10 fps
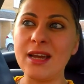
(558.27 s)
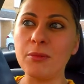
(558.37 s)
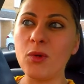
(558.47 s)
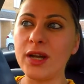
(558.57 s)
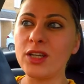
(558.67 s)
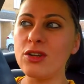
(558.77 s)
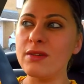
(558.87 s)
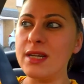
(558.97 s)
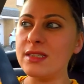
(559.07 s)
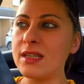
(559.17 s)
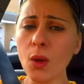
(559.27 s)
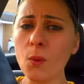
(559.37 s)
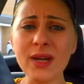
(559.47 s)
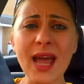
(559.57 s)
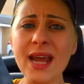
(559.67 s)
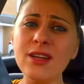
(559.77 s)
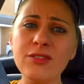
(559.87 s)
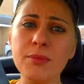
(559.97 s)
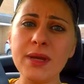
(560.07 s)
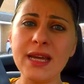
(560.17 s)
I'm quite curious. Would any of
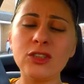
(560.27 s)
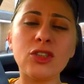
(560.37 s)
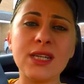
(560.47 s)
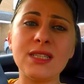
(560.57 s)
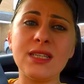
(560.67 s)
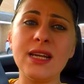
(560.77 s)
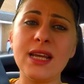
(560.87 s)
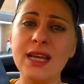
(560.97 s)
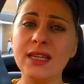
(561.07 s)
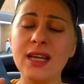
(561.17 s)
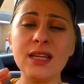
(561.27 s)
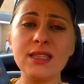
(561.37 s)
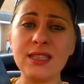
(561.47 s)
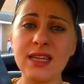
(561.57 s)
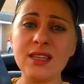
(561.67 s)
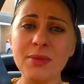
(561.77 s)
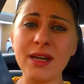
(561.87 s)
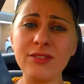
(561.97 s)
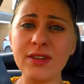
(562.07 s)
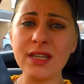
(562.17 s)
you be interested in seeing the
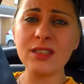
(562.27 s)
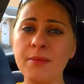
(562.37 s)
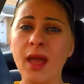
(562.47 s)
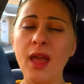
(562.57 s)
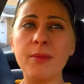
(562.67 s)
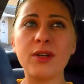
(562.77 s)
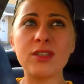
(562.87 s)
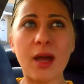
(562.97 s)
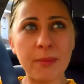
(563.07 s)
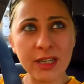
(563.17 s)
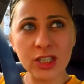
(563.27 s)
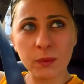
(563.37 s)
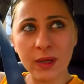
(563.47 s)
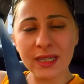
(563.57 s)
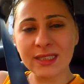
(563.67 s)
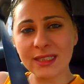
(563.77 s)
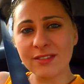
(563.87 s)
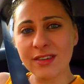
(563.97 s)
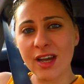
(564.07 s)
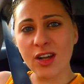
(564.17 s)
benefits? Because I'm actually willing to
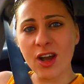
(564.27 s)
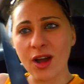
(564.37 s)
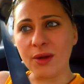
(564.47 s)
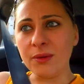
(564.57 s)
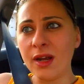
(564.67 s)
give it a go.